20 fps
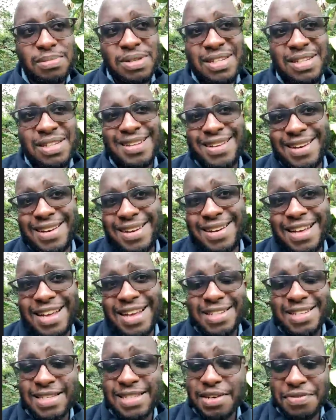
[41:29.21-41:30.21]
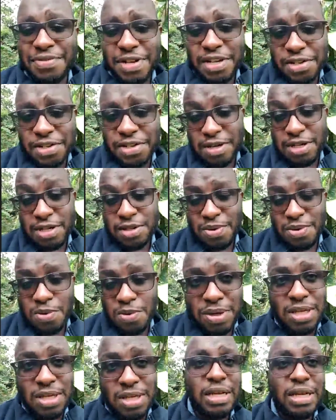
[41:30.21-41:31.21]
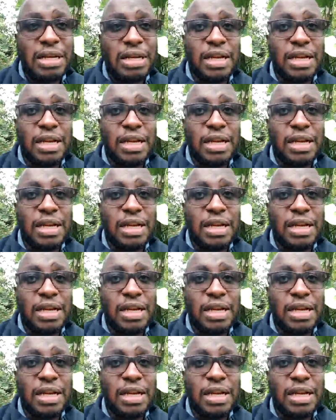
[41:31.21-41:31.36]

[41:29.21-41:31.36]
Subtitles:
degree and a certification is good.